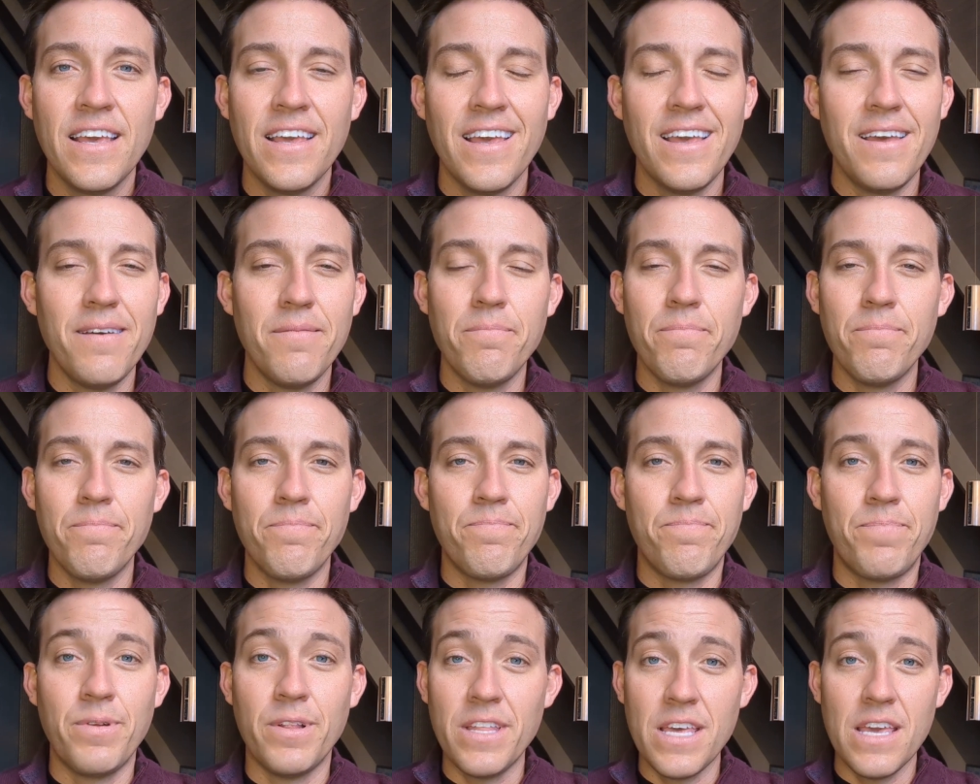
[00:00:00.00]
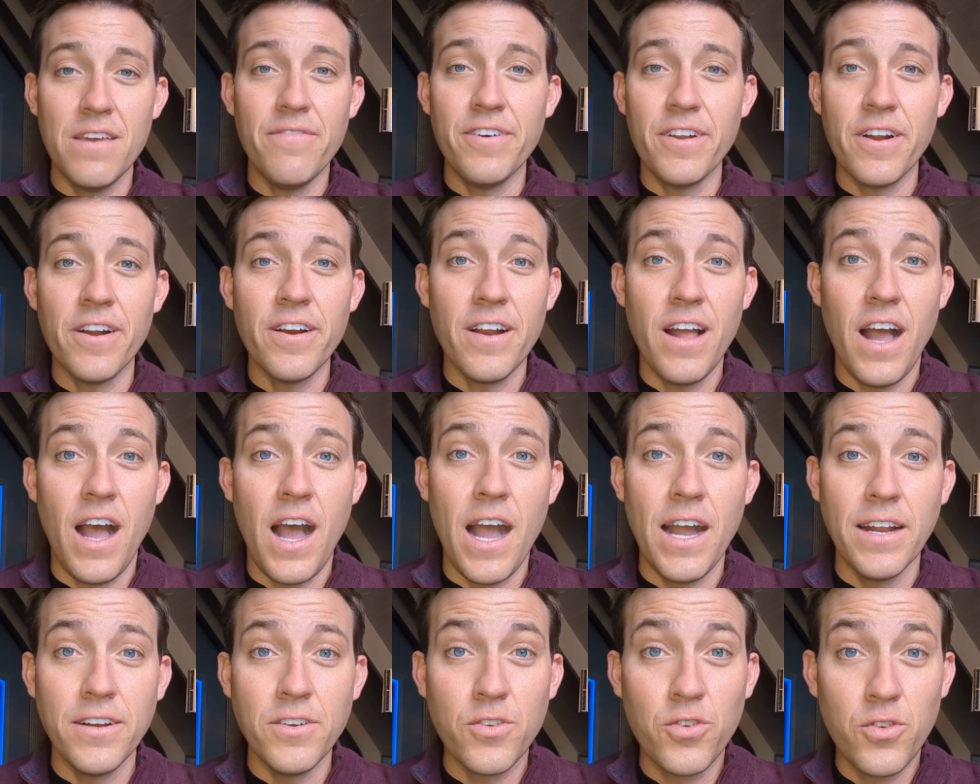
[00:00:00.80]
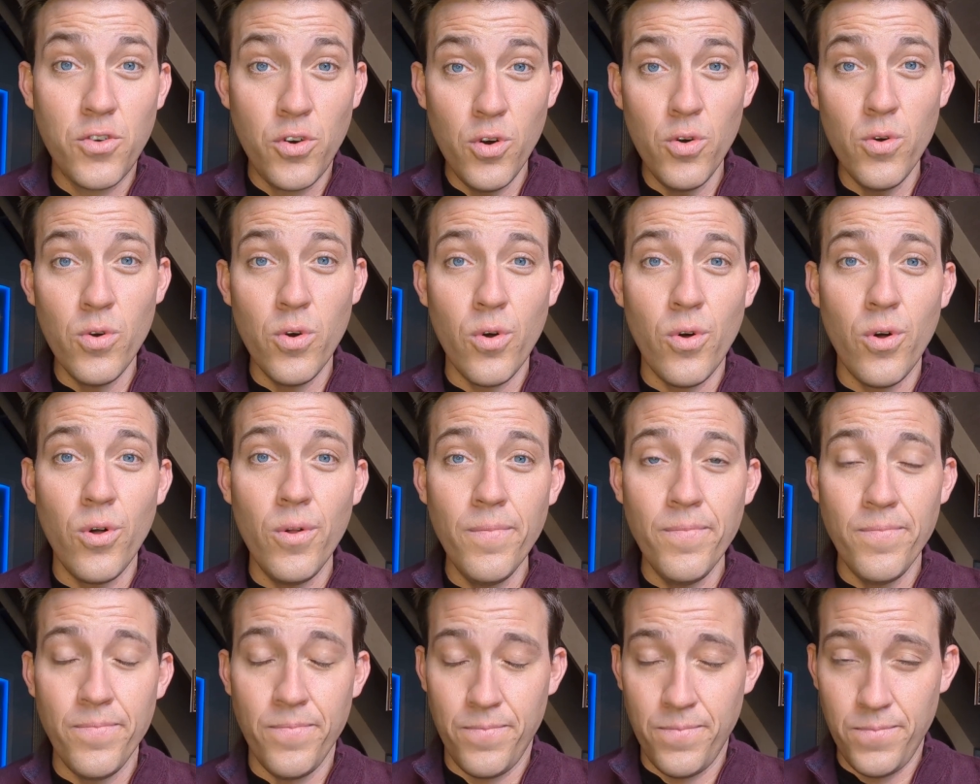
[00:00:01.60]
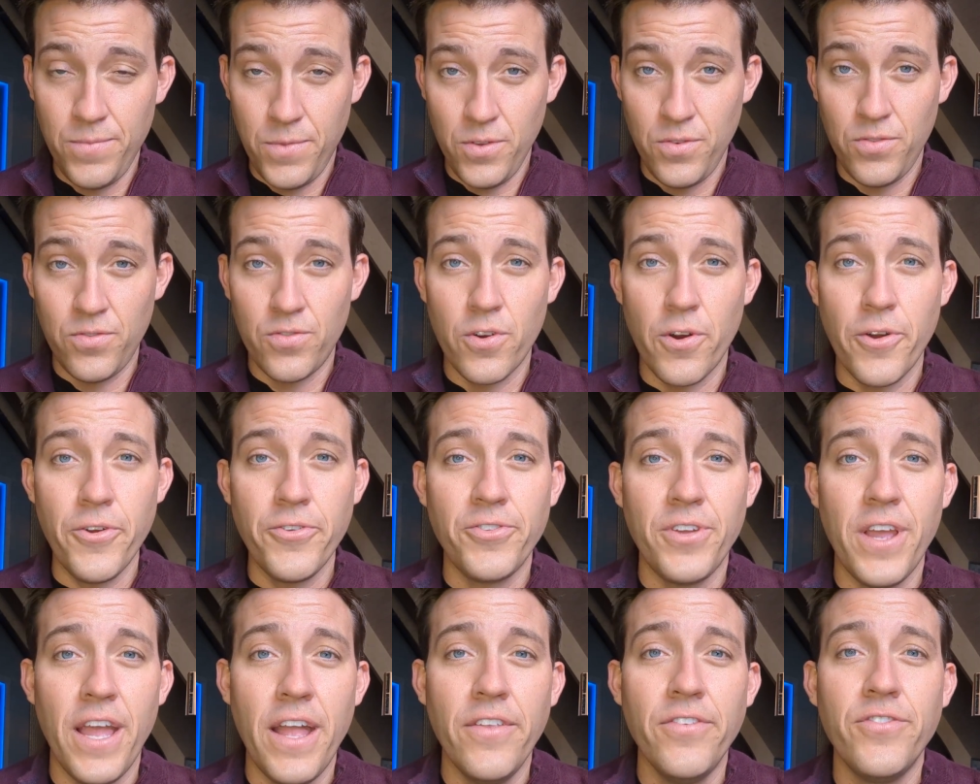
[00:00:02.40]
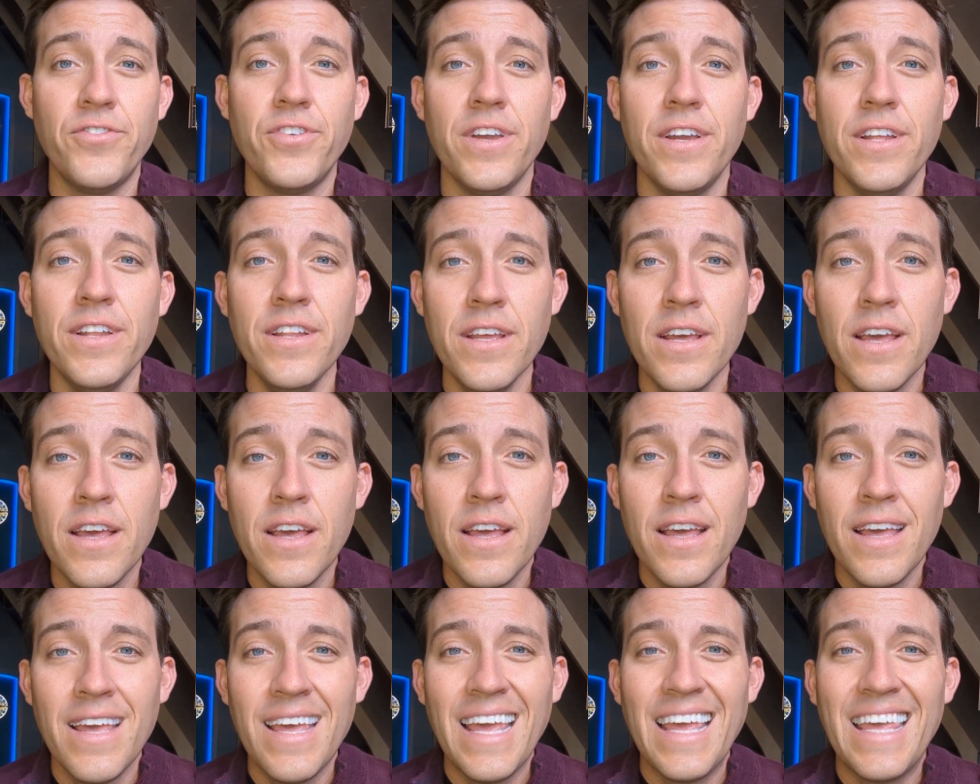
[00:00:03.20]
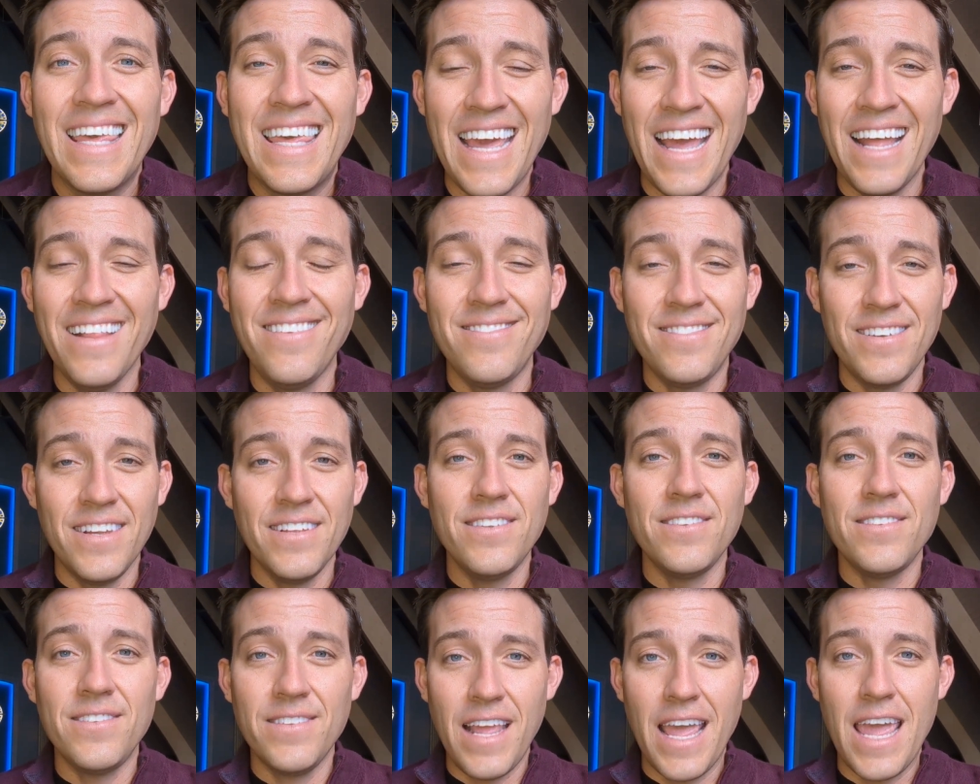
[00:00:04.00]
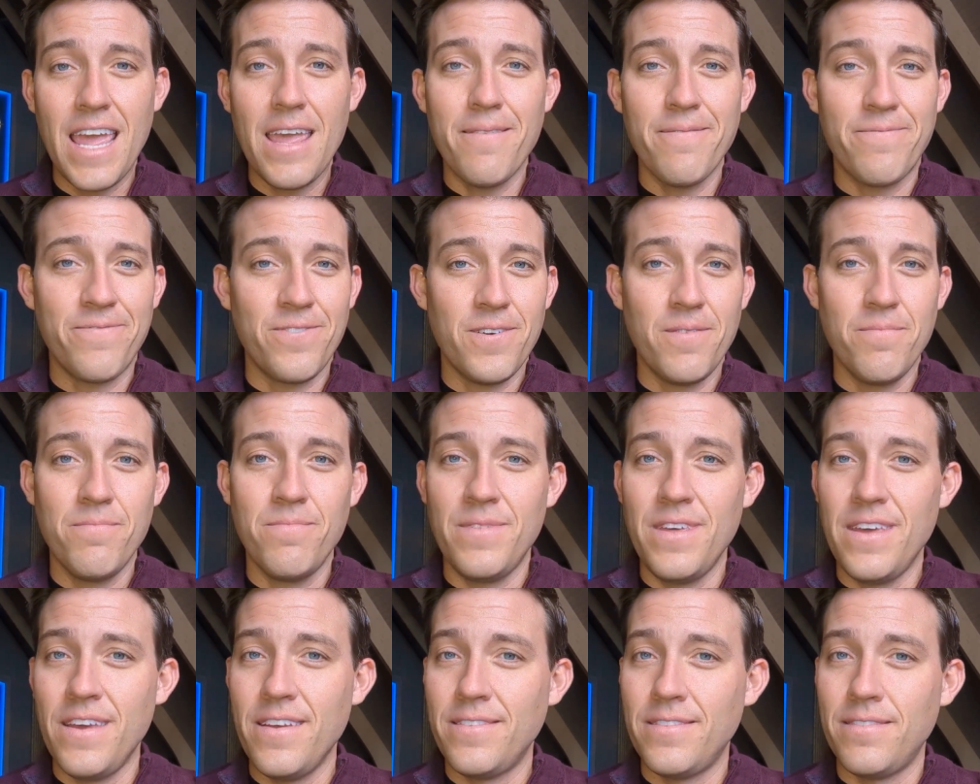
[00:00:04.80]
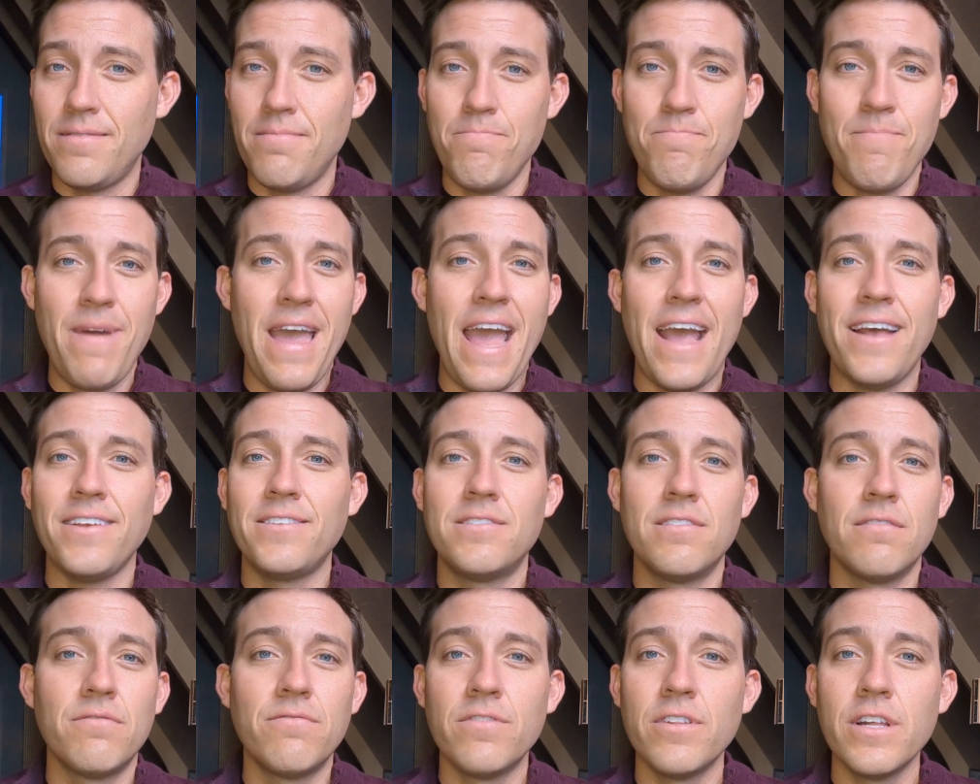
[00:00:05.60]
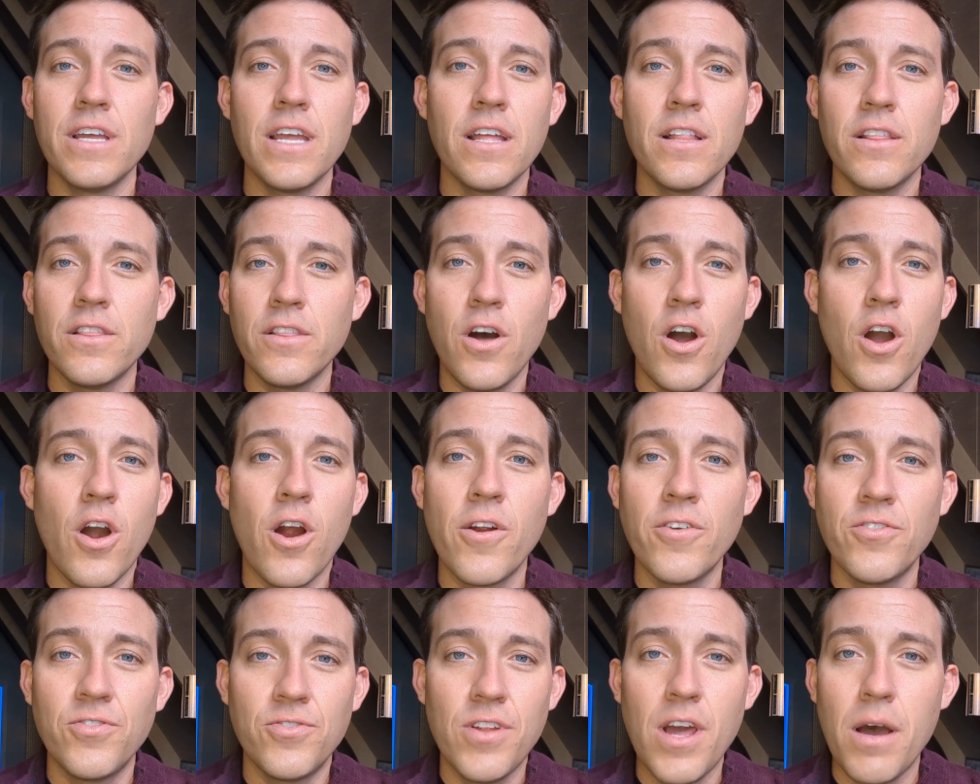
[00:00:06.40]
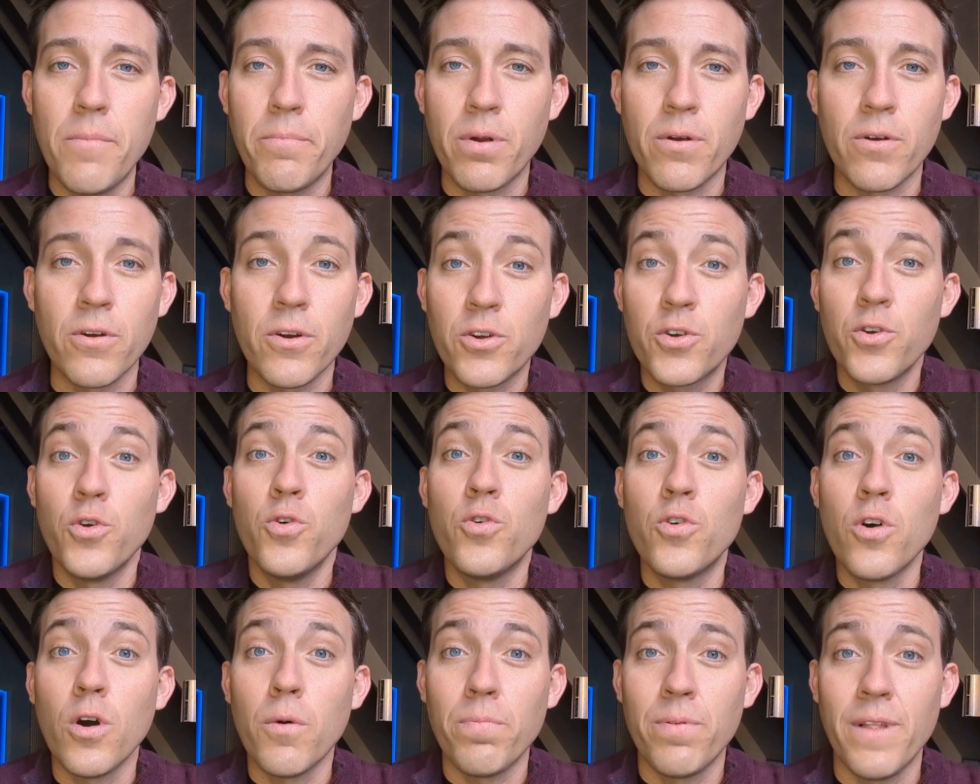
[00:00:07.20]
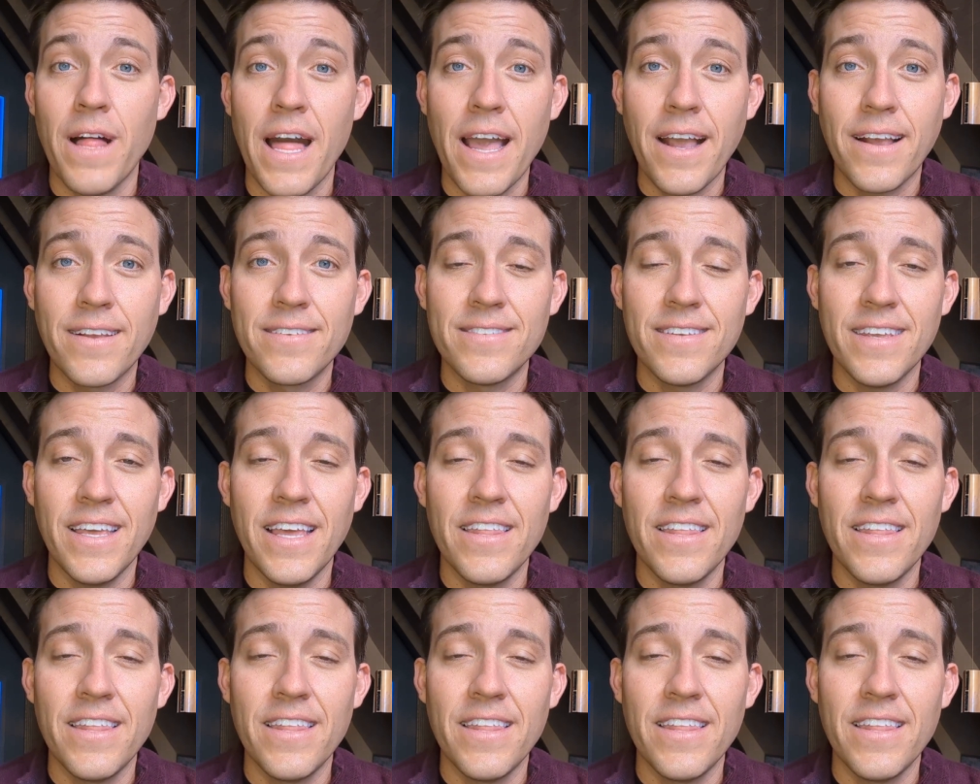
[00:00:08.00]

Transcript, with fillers: And believe it or not, Google, the search engine, gets its name from this massively large number, googolplex.